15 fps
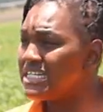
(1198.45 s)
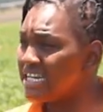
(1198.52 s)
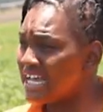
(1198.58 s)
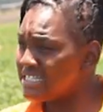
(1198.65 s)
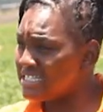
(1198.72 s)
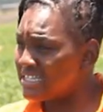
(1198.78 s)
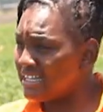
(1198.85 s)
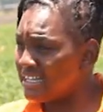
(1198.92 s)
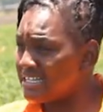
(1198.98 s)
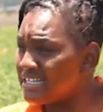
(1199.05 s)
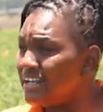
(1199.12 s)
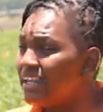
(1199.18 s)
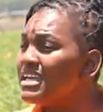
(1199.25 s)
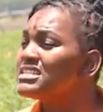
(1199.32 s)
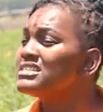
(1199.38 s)
chances are there's
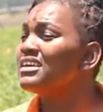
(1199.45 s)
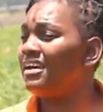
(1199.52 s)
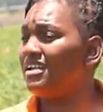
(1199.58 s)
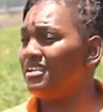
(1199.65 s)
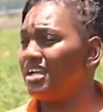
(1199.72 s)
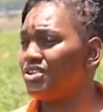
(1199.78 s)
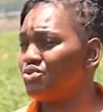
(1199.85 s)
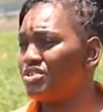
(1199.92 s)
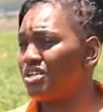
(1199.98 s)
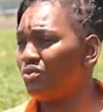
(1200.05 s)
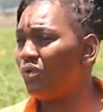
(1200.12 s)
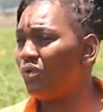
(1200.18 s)
a lesser nitrogen